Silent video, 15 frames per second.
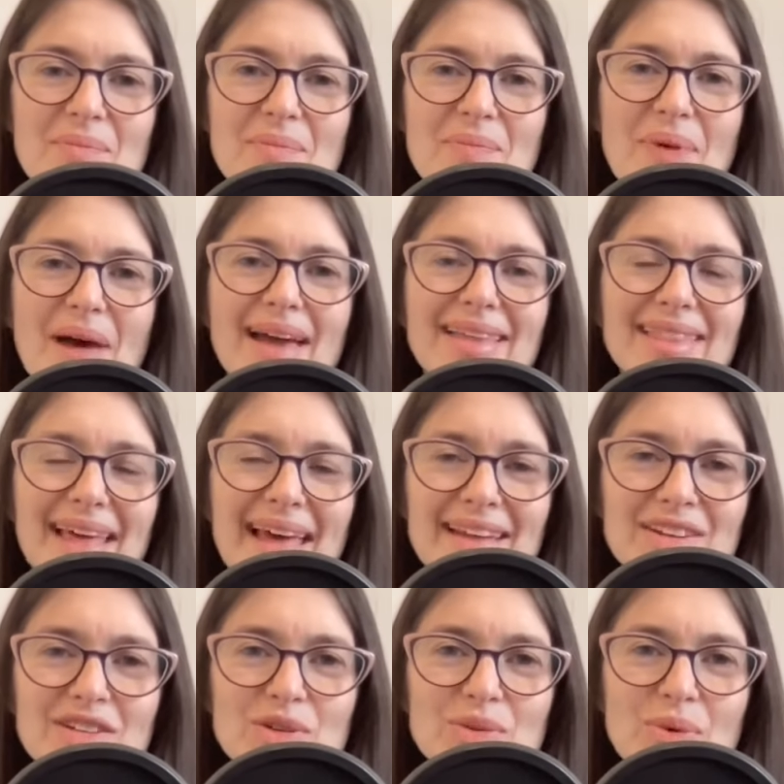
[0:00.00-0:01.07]
Back
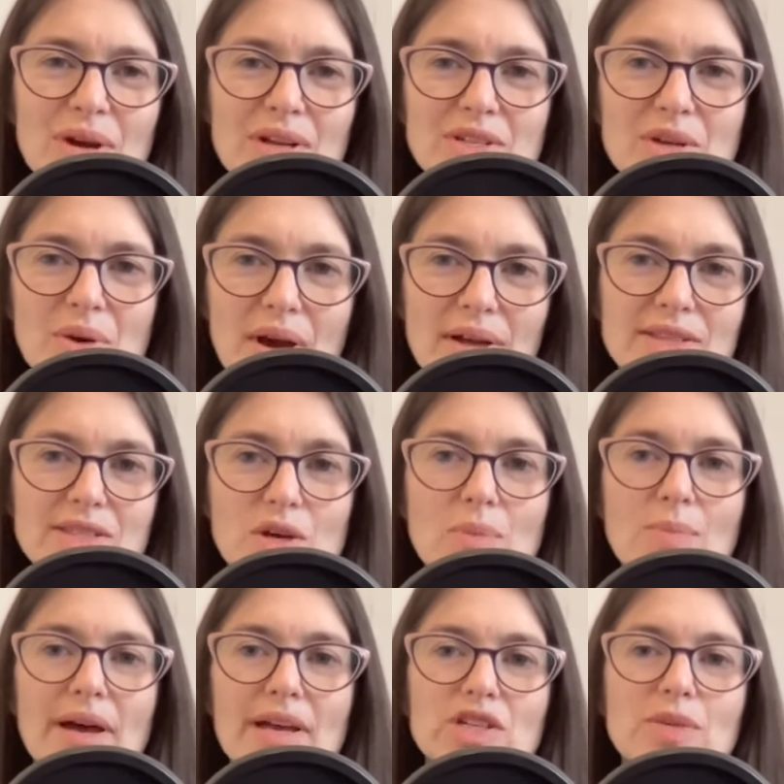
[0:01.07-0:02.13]
then, Toronto, not so
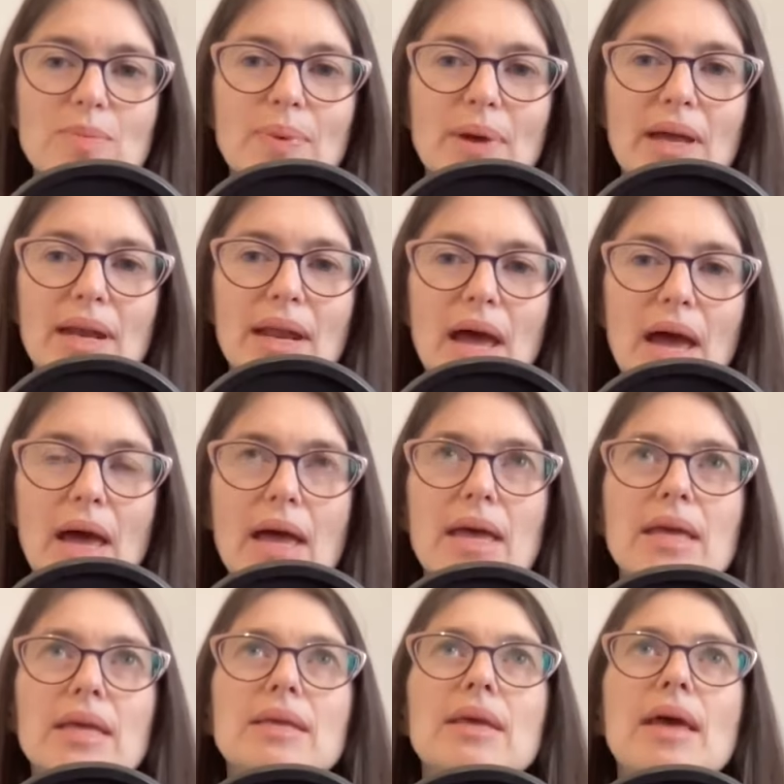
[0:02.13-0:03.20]
much, but
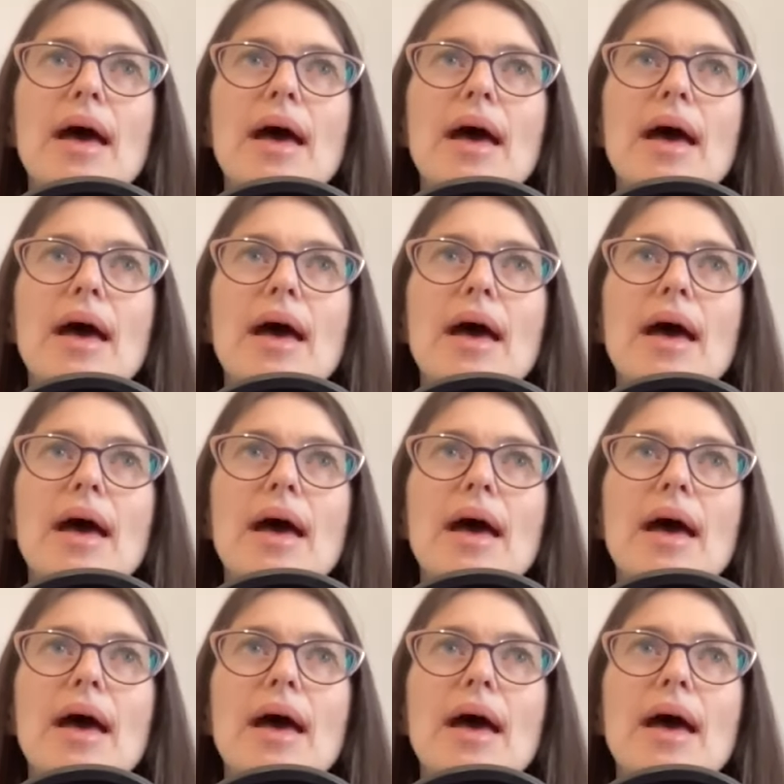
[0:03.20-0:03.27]
I,